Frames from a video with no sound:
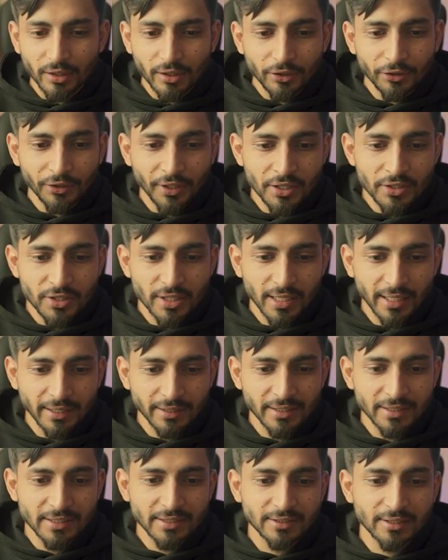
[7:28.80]
you can see like
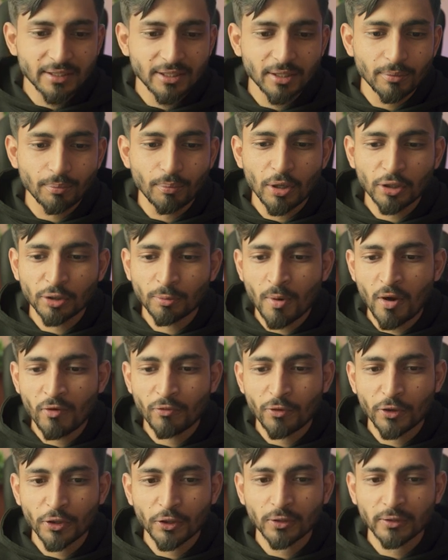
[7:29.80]
this is the bottom of
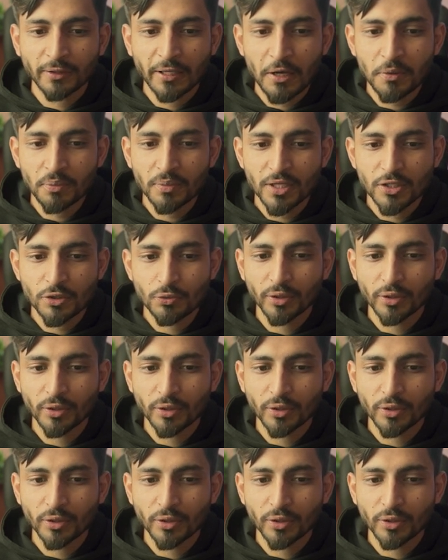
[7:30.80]
funnel campaigns.